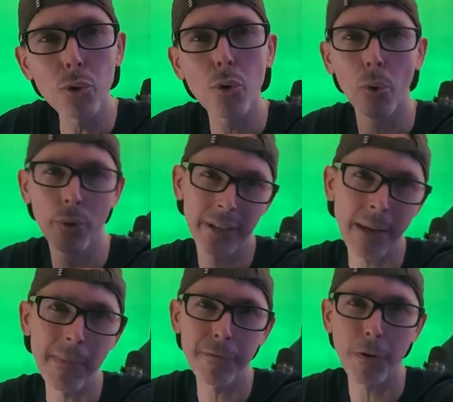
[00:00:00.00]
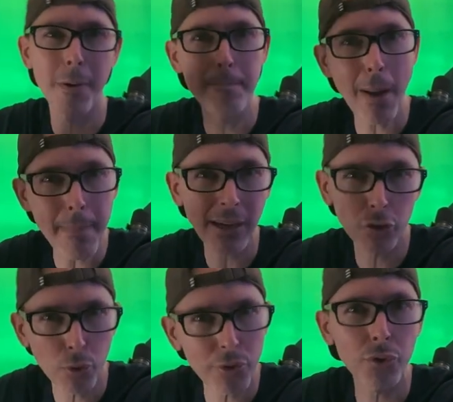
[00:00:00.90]
or you're coming from a
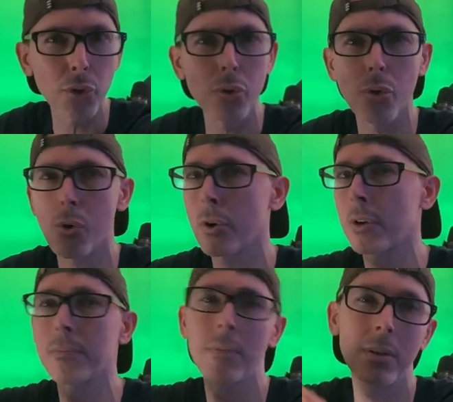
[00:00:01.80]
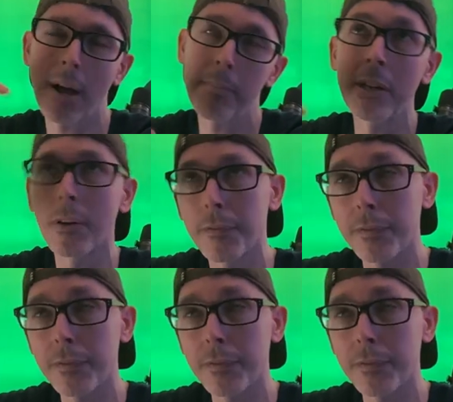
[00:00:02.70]
Pimax Crystal, or, I mean,